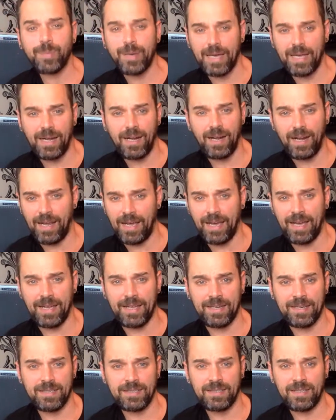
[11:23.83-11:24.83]
pedal
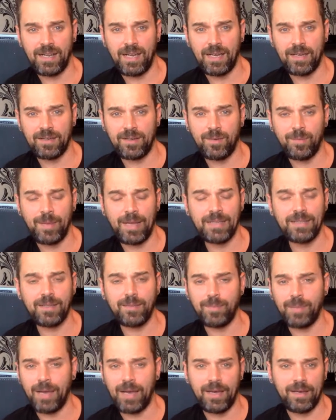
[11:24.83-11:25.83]
line. It's like
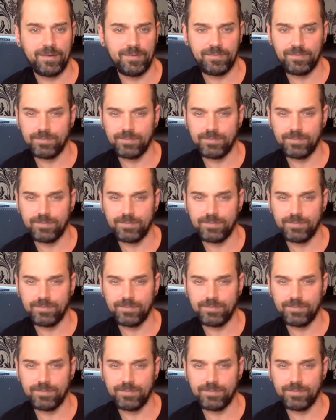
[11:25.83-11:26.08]
commanded by